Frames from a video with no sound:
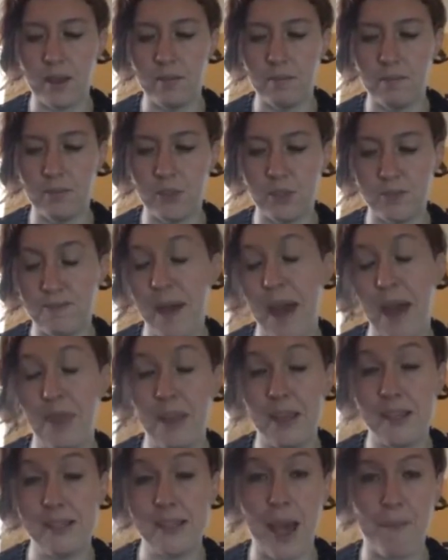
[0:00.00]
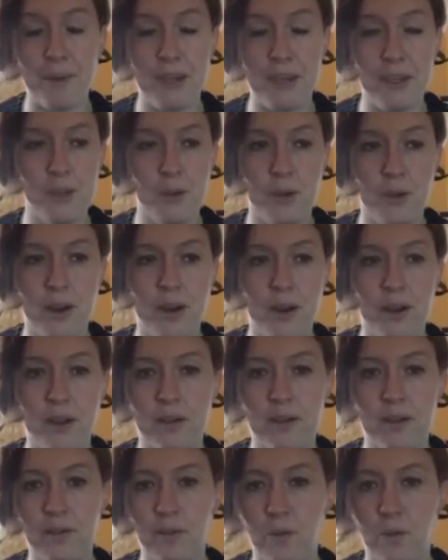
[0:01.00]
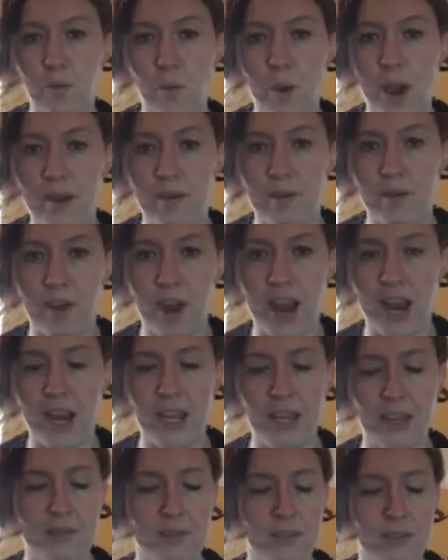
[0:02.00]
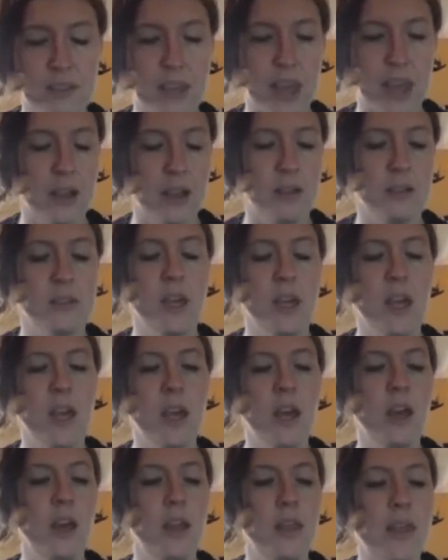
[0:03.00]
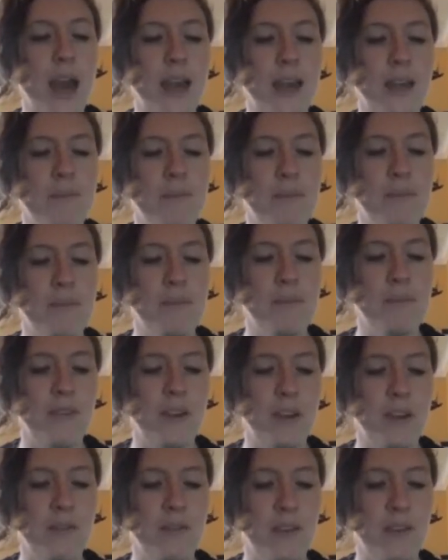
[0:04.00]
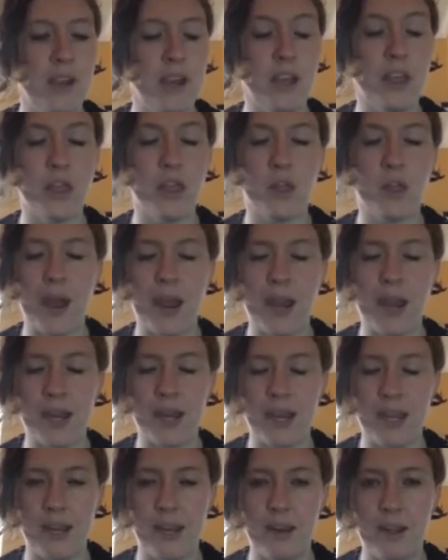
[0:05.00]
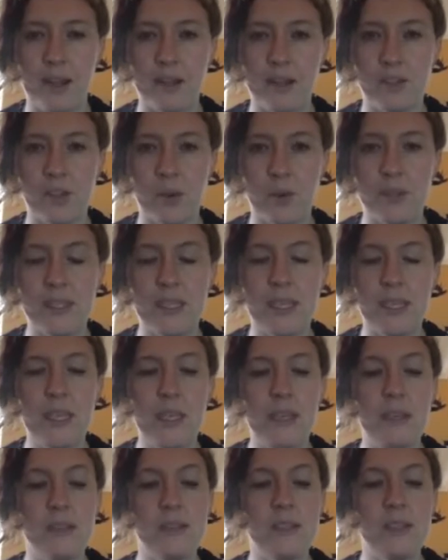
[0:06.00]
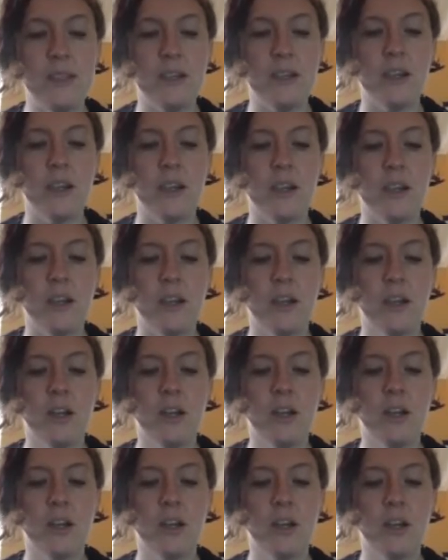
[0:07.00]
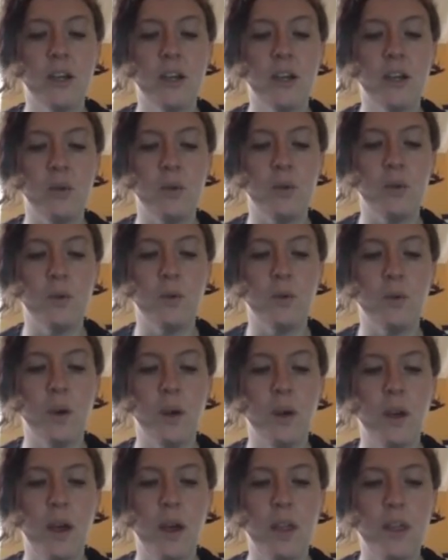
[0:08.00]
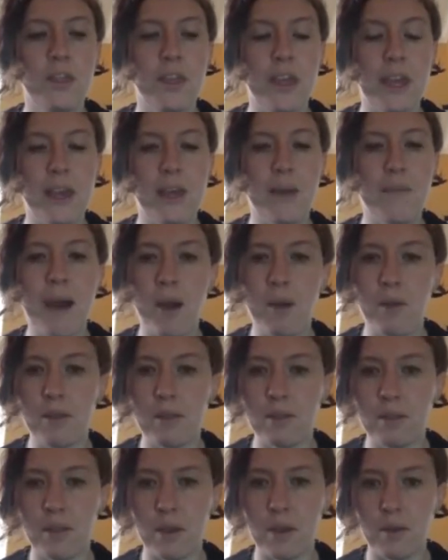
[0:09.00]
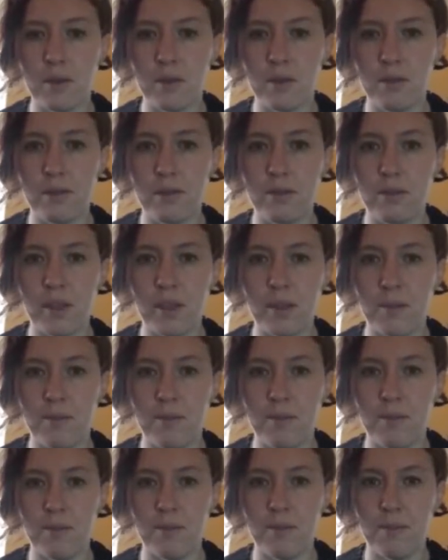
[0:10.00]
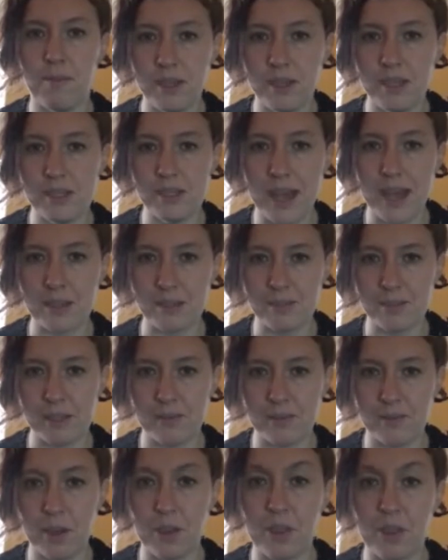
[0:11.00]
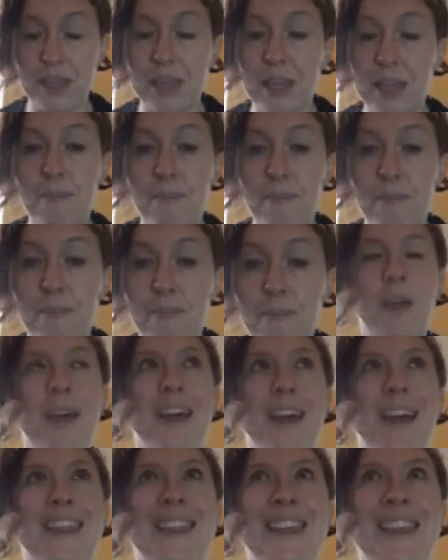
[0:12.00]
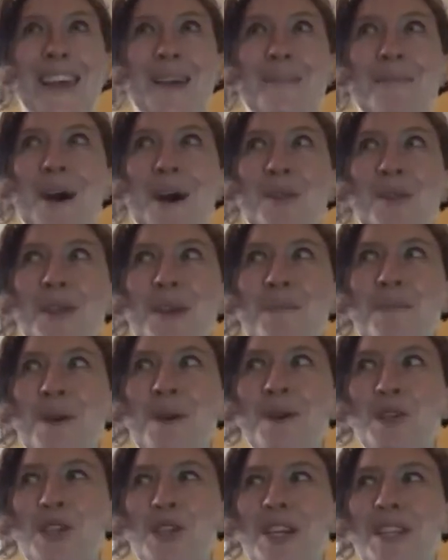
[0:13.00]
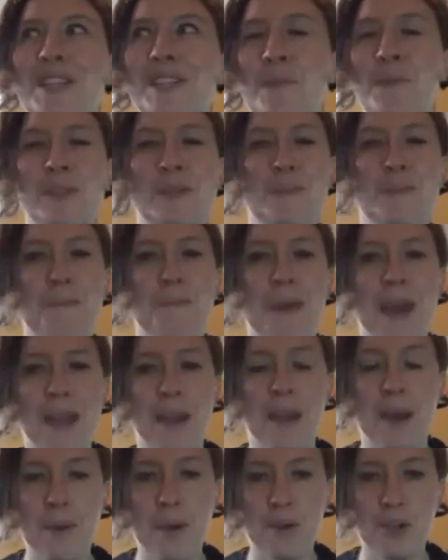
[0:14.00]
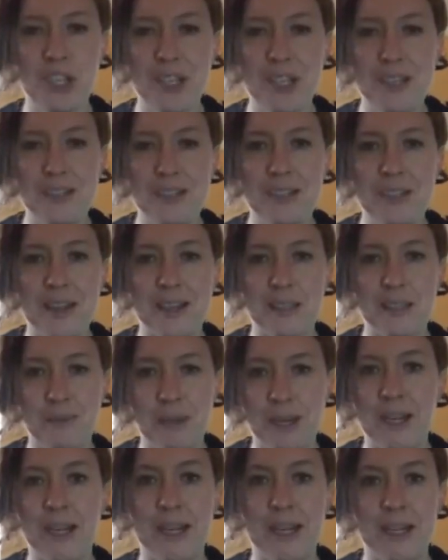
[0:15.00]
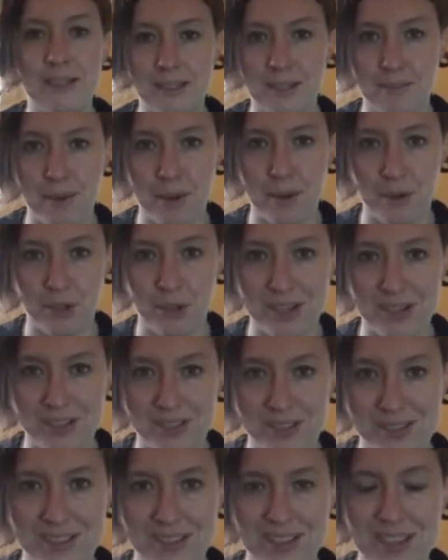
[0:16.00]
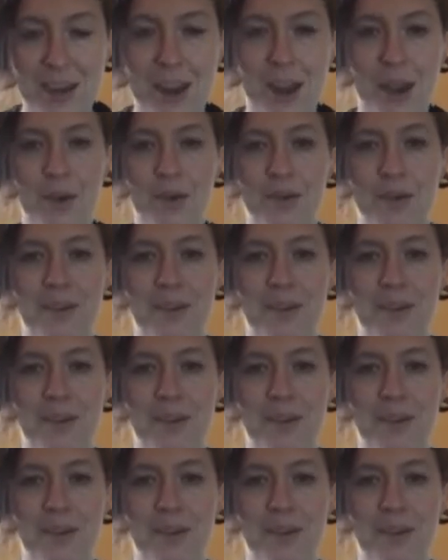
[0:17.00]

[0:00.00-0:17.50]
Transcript: just bad things happening to it on a wide variety of scales, that can feel very threatening. And so it's easier to think about the mindfulness aspects of it. Think about the emotions, almost meta emotions, than experience the emotions, you know?